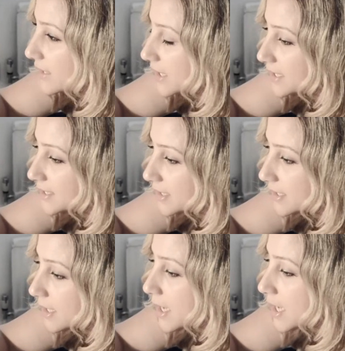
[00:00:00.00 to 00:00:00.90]
in London.
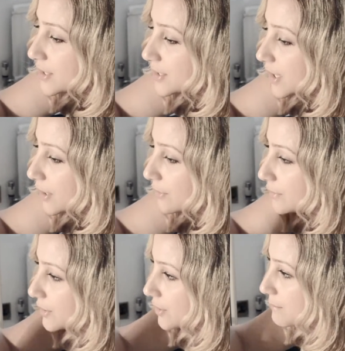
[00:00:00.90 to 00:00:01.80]
So
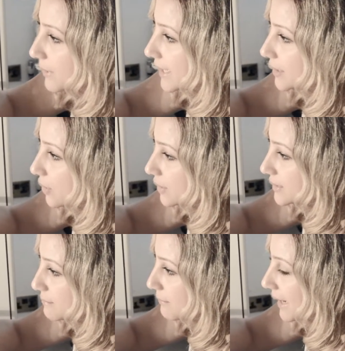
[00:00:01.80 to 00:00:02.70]
you can buy it in
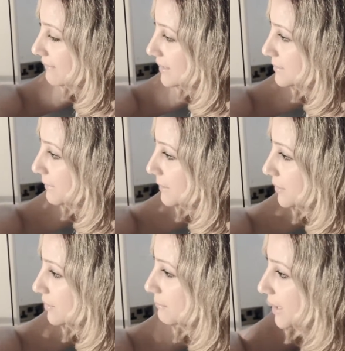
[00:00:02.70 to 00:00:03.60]
Holland & Barrett, maybe you
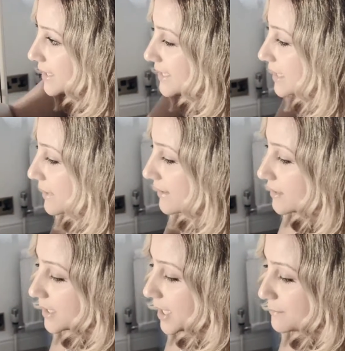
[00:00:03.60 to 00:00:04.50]
can buy it anywhere
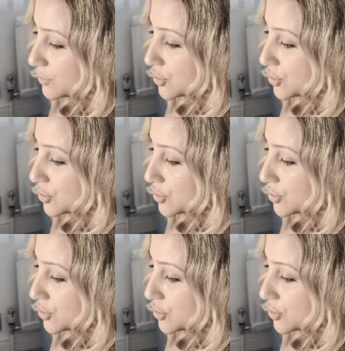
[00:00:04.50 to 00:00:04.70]
else, I'm not